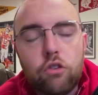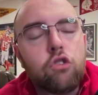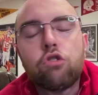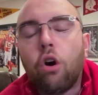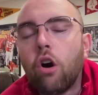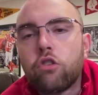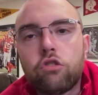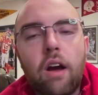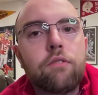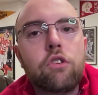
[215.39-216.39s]
The Chargers
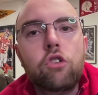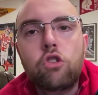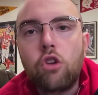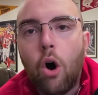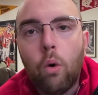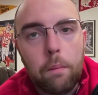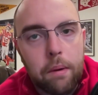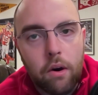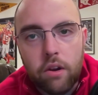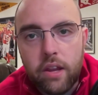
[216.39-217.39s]
have no
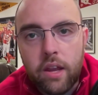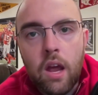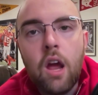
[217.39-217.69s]
ability